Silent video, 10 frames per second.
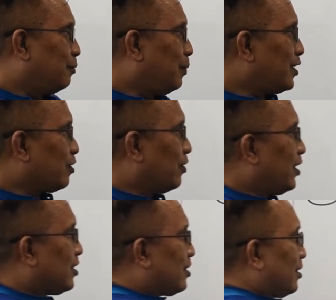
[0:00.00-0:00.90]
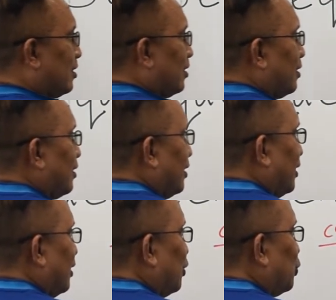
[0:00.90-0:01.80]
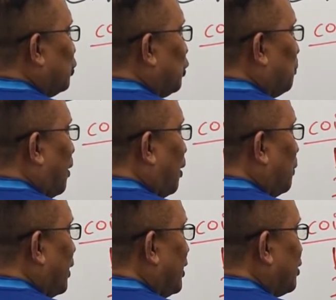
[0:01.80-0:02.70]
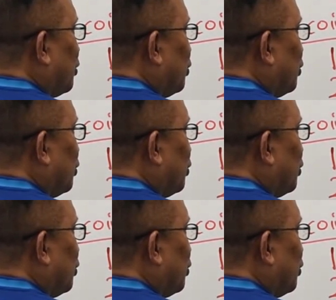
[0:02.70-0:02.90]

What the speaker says: Based on this, 2 to the power of 1 is